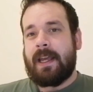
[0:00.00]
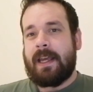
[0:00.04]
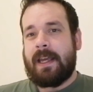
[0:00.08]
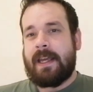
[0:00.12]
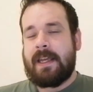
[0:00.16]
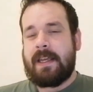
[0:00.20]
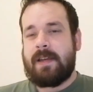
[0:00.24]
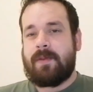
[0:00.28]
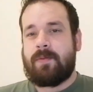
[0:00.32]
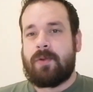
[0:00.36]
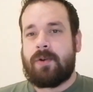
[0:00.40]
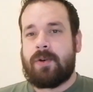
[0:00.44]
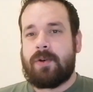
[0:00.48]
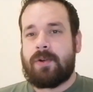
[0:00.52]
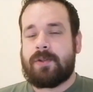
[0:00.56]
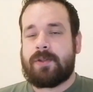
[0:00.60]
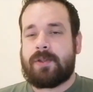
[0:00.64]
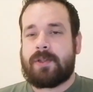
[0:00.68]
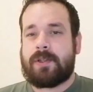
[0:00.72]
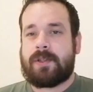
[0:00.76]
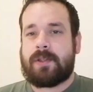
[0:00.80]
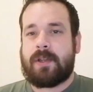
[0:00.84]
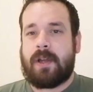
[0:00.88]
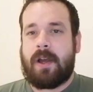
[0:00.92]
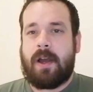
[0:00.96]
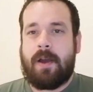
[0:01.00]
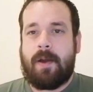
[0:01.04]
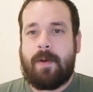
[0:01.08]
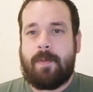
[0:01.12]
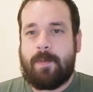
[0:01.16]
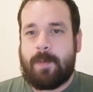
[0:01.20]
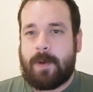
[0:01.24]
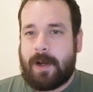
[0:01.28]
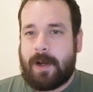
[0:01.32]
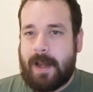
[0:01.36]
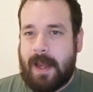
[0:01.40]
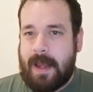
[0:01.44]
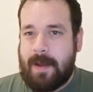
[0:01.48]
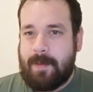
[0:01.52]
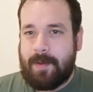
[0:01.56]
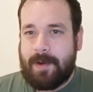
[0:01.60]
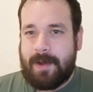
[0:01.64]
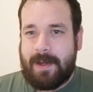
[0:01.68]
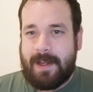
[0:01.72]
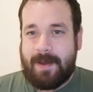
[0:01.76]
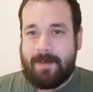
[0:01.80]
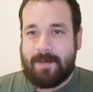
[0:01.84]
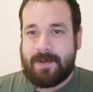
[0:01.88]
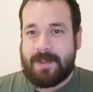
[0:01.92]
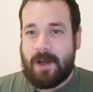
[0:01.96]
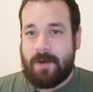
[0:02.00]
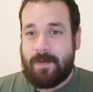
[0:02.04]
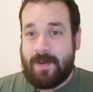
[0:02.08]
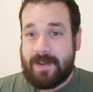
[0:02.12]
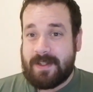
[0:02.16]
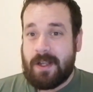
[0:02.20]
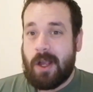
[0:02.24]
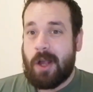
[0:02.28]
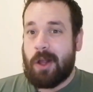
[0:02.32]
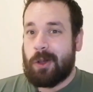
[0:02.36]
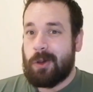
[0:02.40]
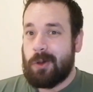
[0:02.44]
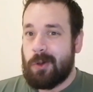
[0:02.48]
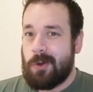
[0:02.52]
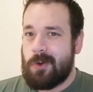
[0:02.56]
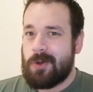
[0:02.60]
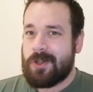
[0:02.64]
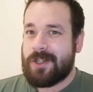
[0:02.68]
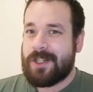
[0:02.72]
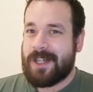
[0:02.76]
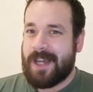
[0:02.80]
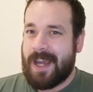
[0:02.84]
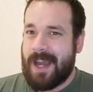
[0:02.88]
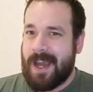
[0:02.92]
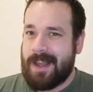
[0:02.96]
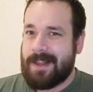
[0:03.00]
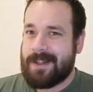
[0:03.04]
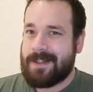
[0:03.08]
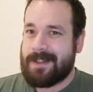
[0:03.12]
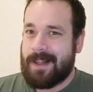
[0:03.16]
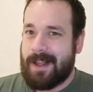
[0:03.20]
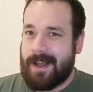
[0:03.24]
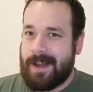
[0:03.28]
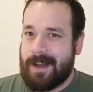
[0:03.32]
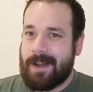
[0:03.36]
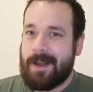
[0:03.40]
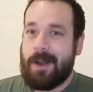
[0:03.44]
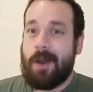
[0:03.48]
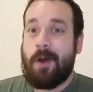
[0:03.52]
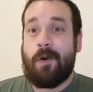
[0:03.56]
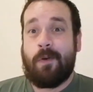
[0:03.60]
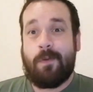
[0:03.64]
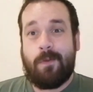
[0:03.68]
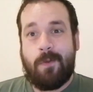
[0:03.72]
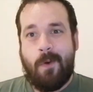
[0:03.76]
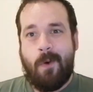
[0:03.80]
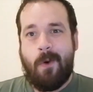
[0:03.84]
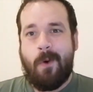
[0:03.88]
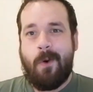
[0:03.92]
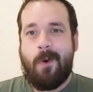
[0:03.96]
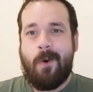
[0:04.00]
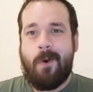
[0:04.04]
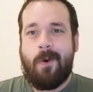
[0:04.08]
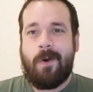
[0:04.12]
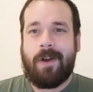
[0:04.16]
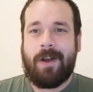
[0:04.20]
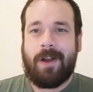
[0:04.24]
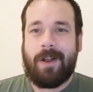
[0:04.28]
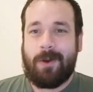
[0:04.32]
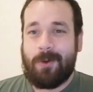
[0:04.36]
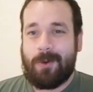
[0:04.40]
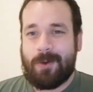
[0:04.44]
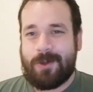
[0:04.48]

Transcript: He was claiming himself as Lord Chancellor for